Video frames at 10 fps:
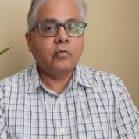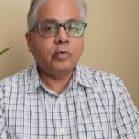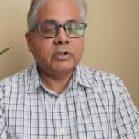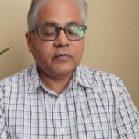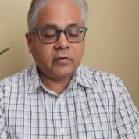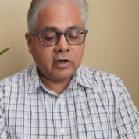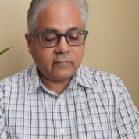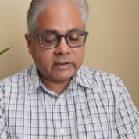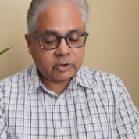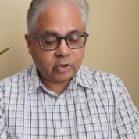coursework
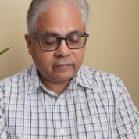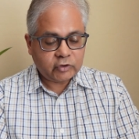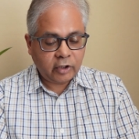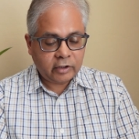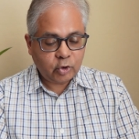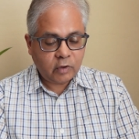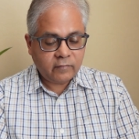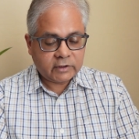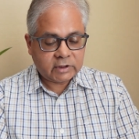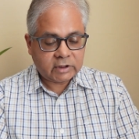once you have joined the
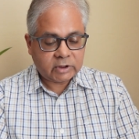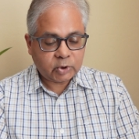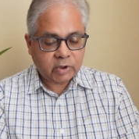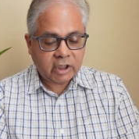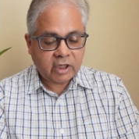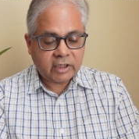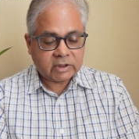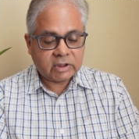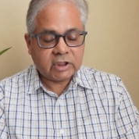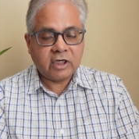university. So they are
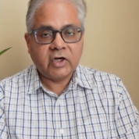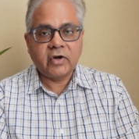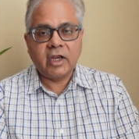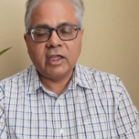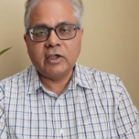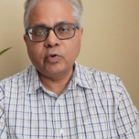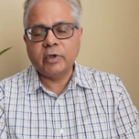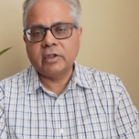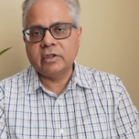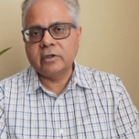essentially training you
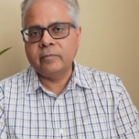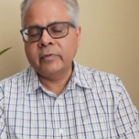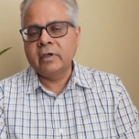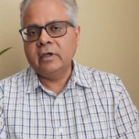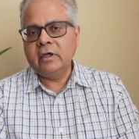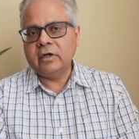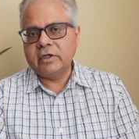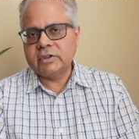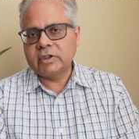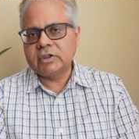in the
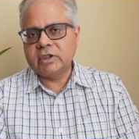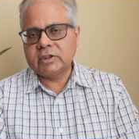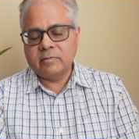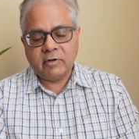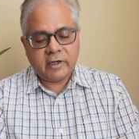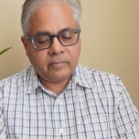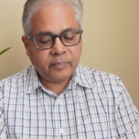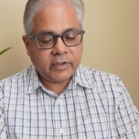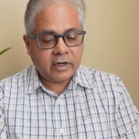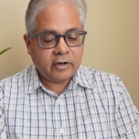research discipline.
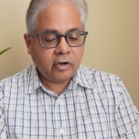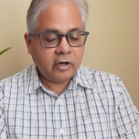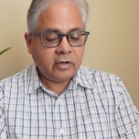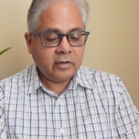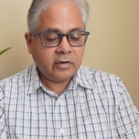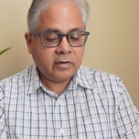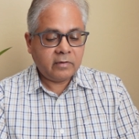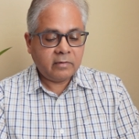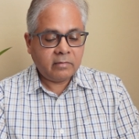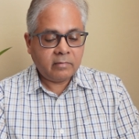They are not
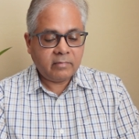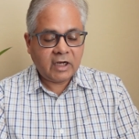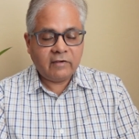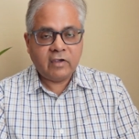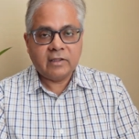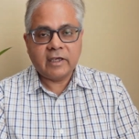believing